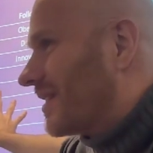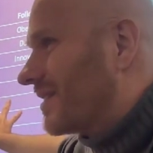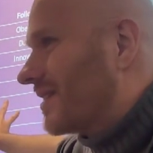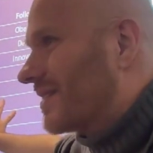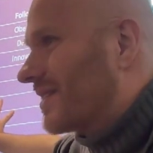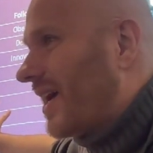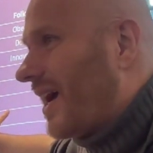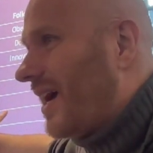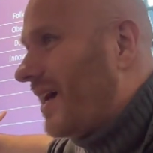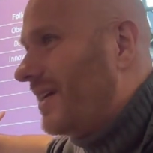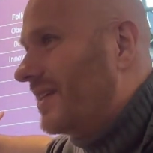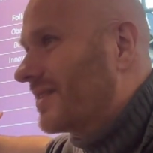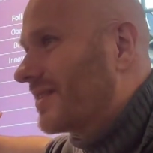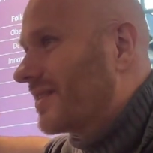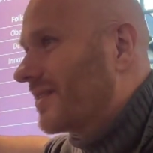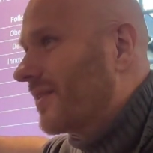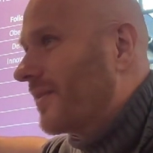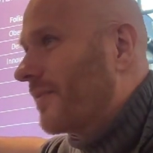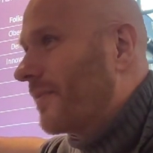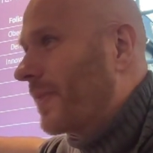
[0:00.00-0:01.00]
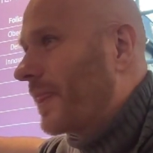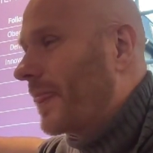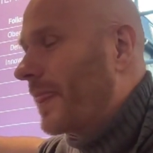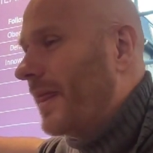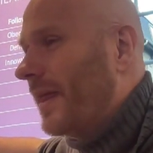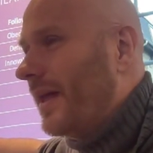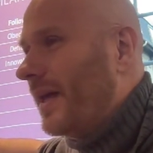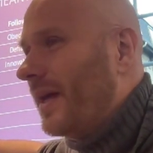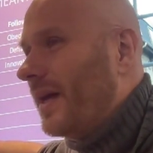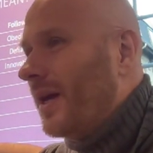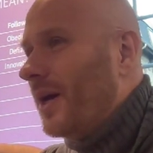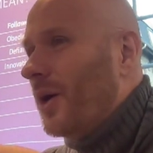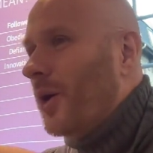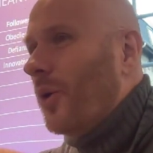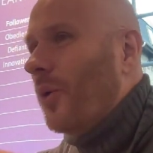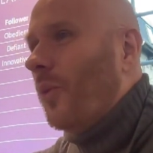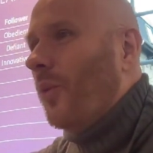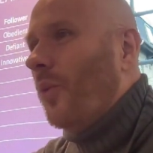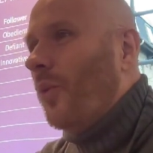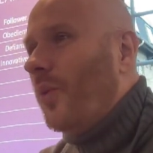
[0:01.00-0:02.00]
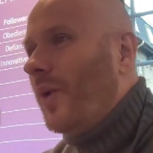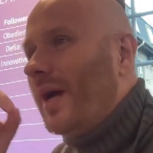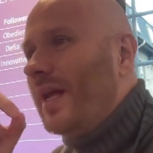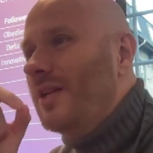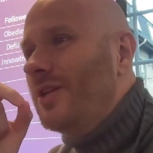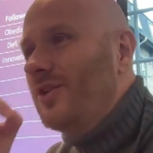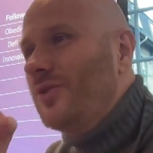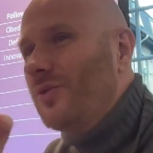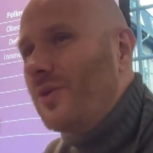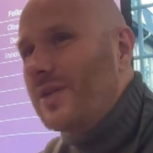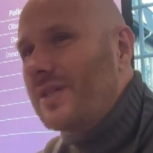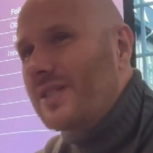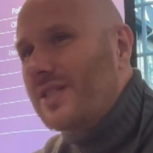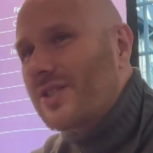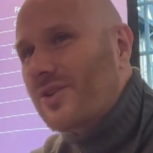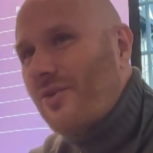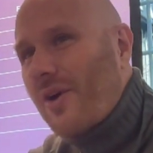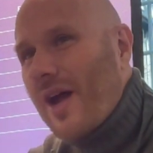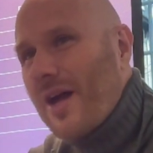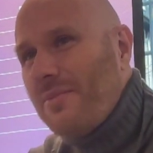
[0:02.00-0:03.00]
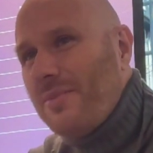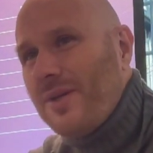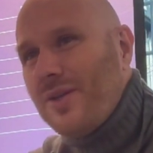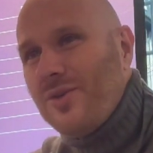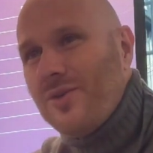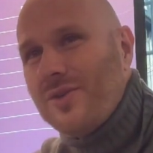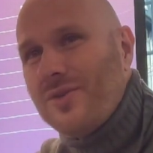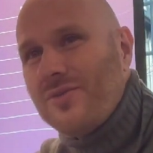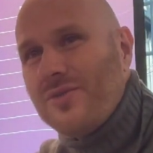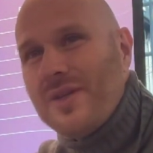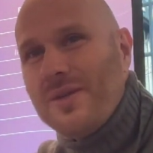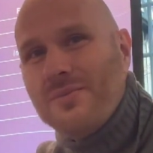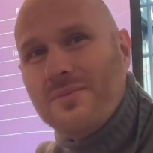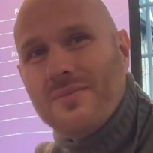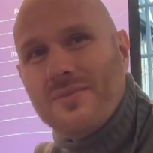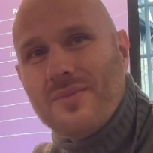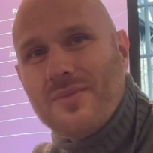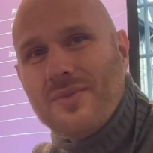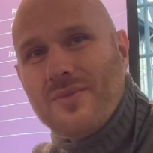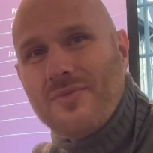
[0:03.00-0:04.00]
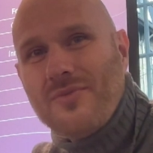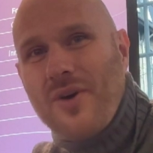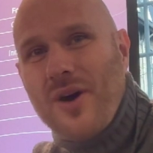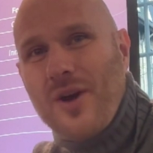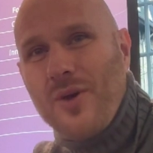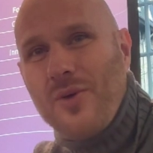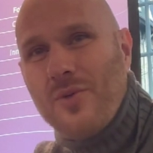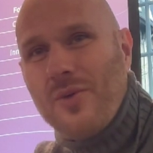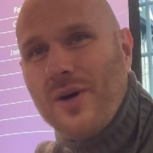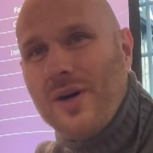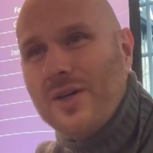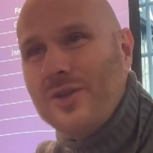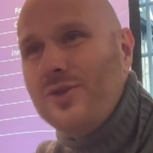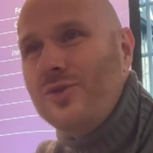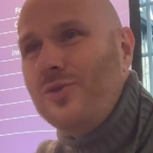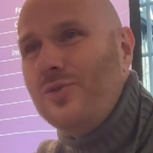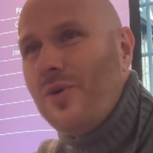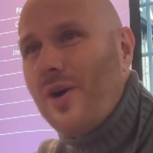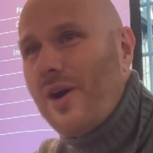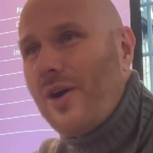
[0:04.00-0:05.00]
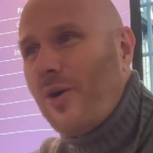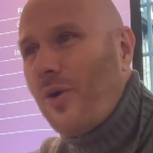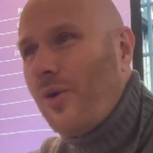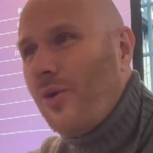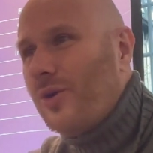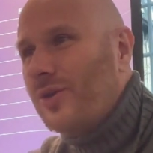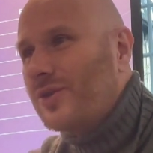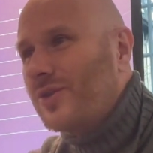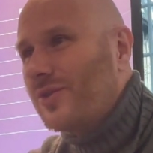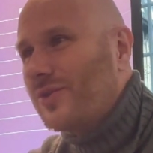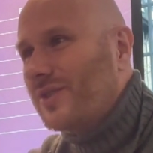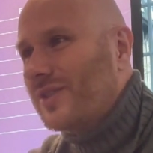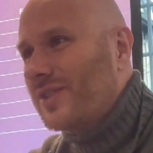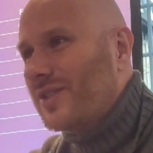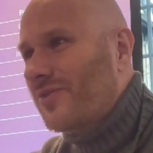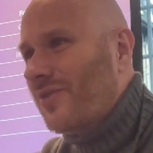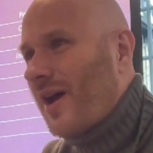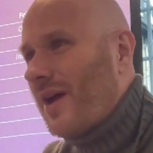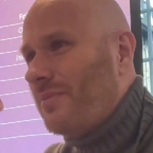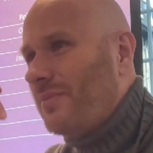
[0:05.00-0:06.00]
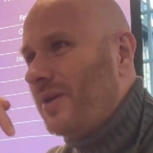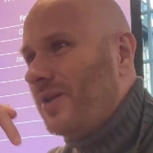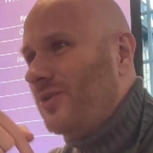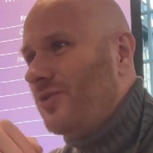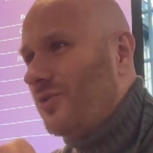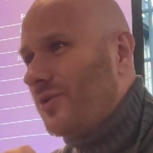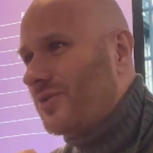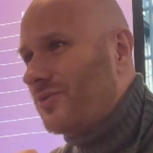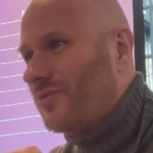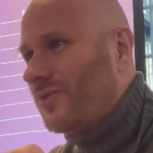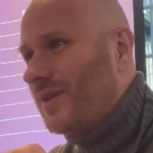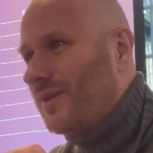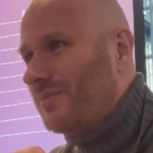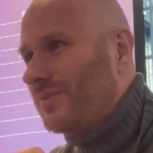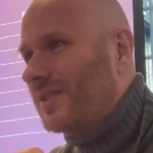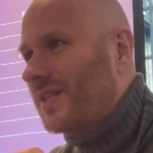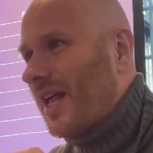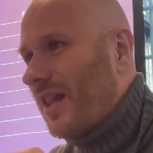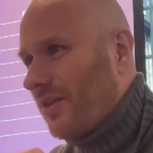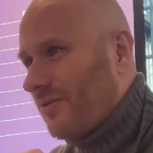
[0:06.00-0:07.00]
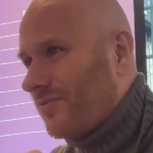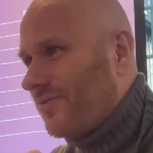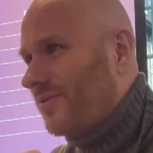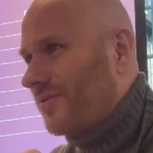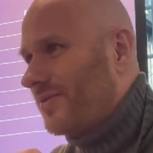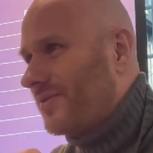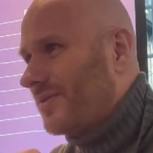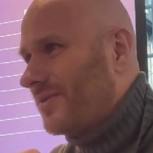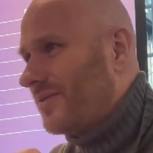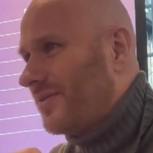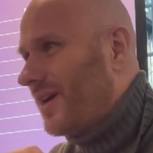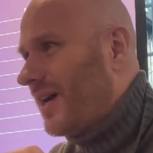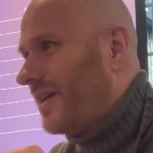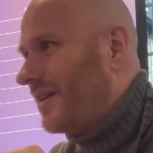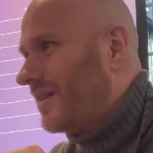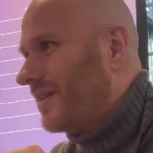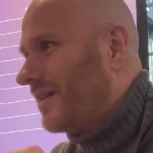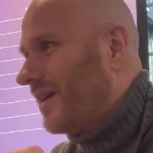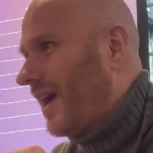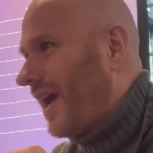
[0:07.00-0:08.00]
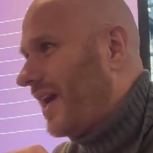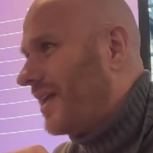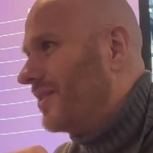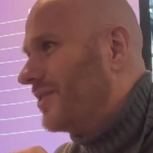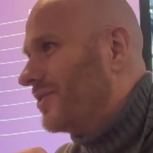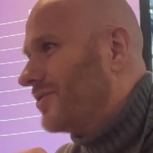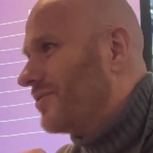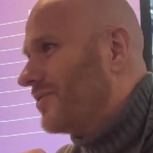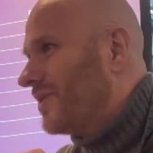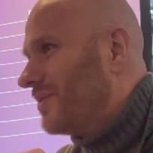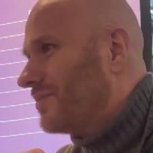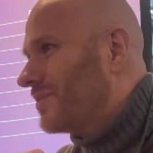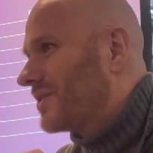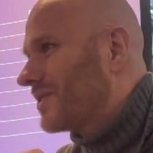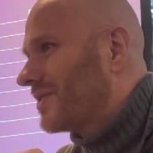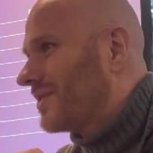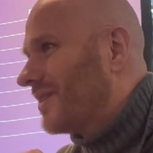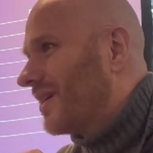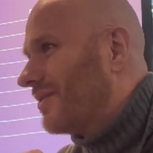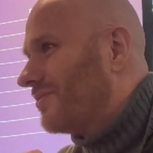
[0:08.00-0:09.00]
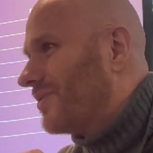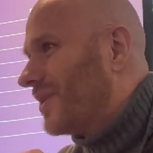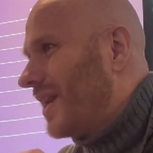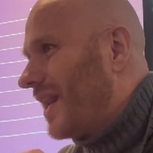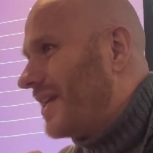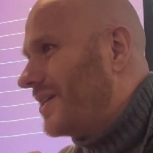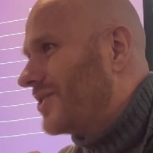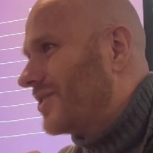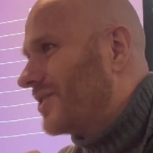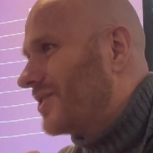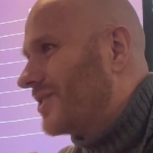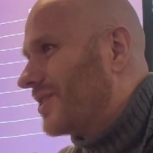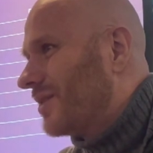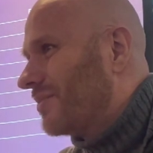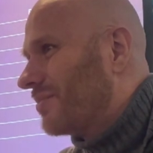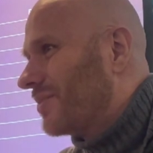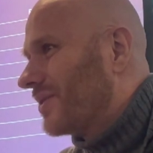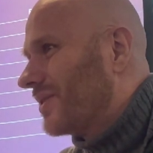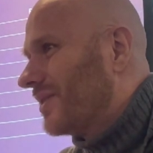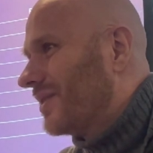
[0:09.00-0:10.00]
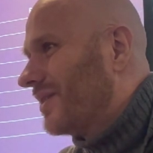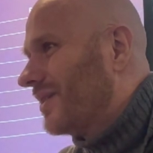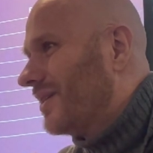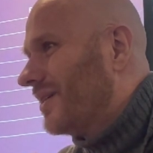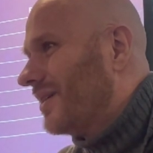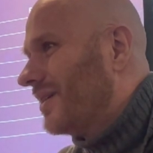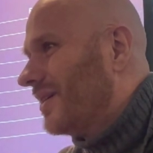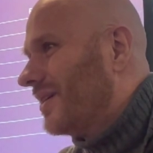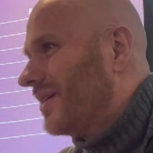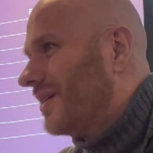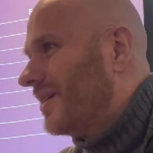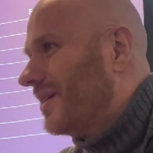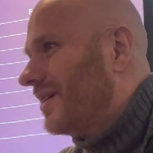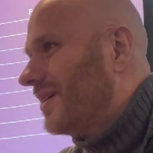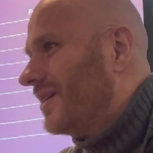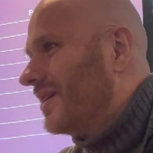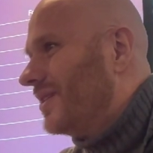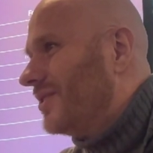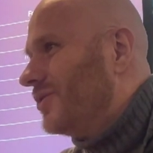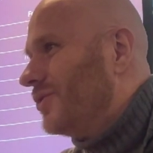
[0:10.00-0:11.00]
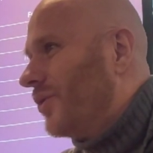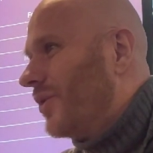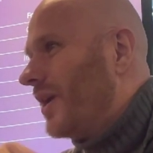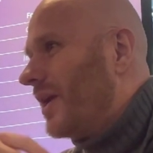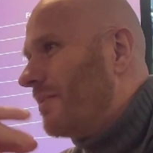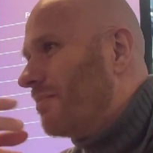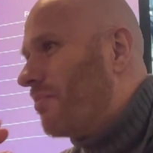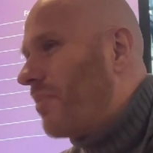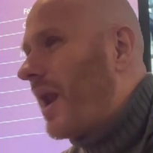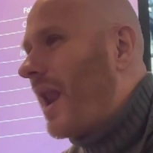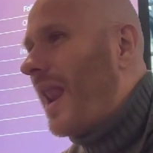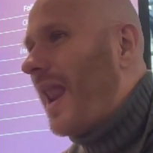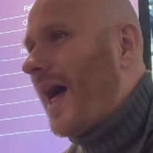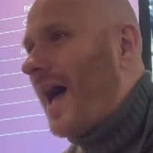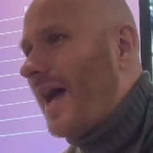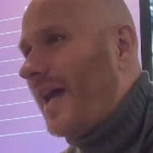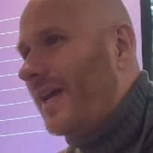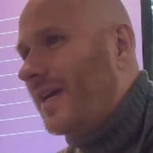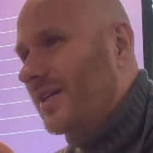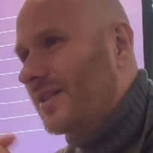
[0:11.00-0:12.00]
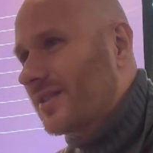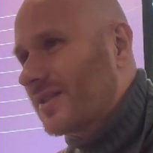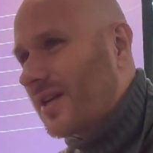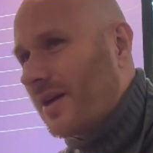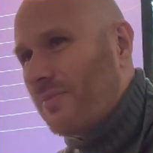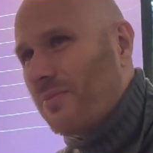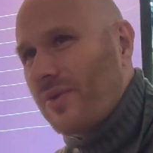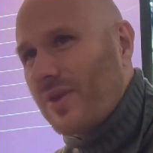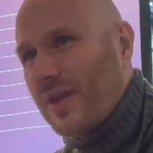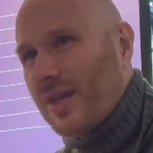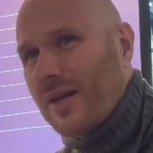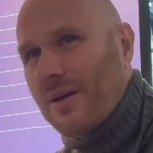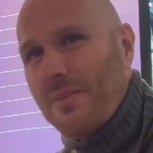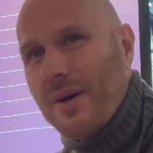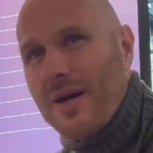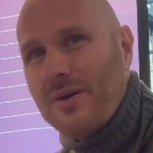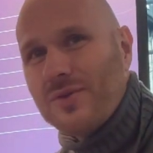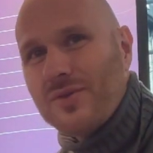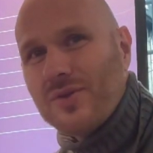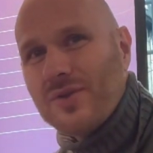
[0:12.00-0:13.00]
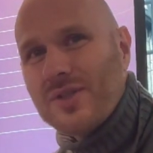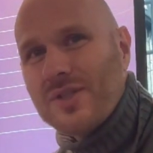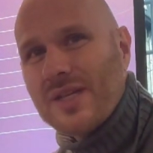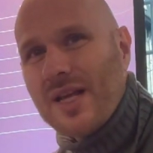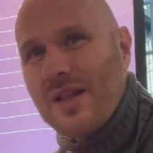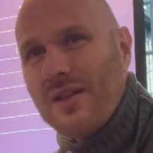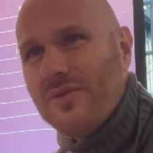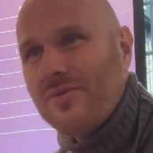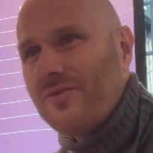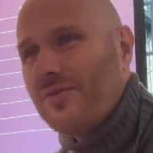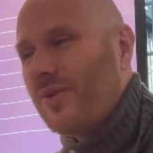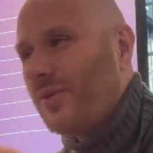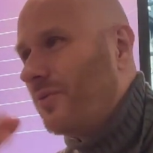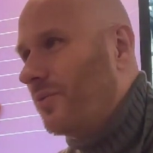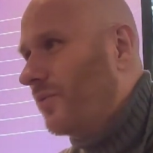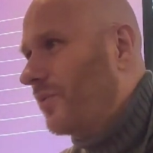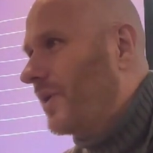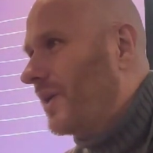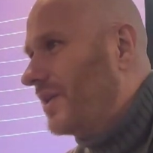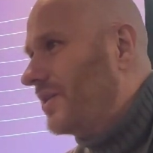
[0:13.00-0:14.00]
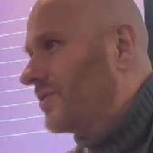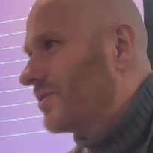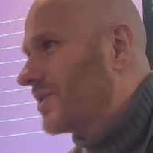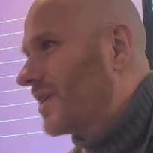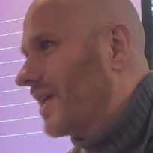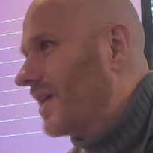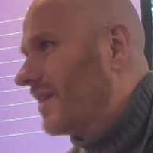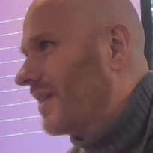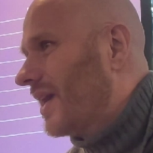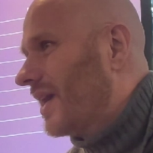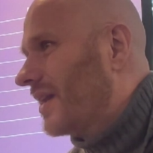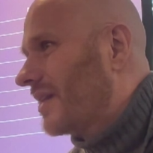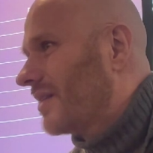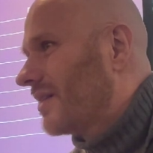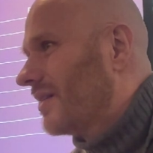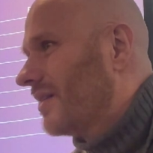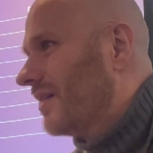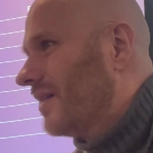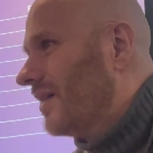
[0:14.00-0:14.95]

exercise, when you are describing your dream follower, you are also describing your dream self, right? And the dream's relationship. You're implying something about yourself when you say that.